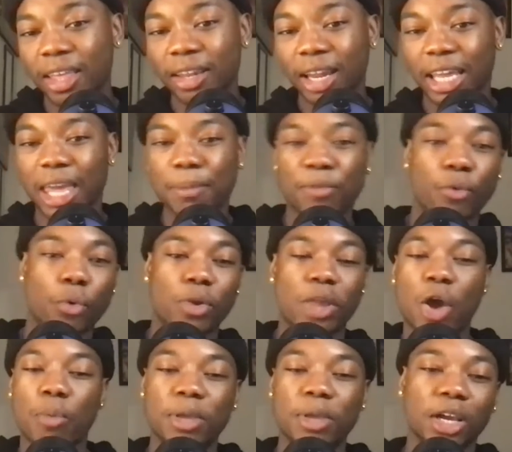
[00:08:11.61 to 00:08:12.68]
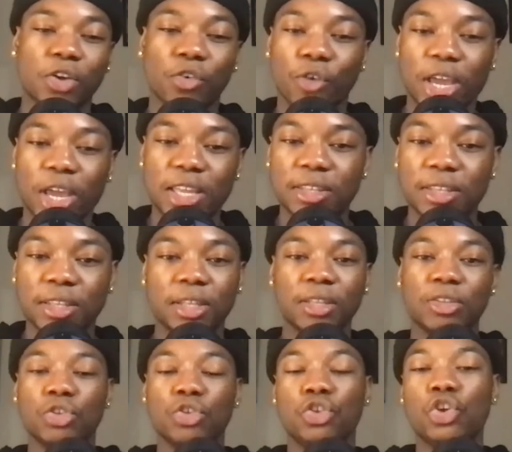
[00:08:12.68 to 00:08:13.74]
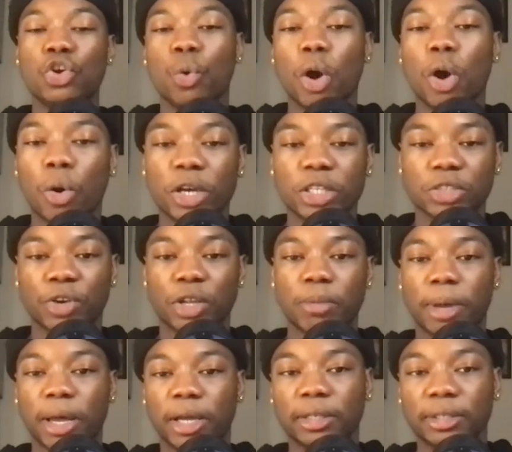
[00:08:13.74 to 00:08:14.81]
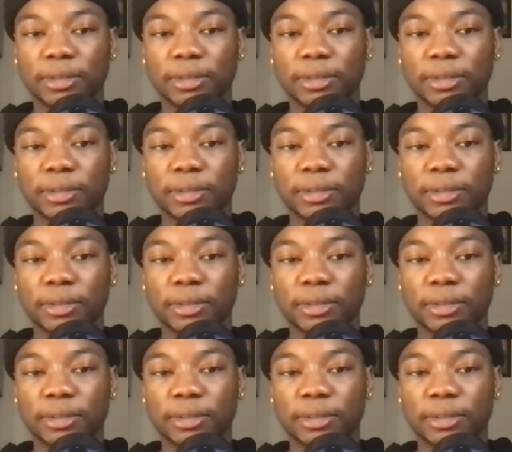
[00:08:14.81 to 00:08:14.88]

like him and Fournette would be a great duo as a running back.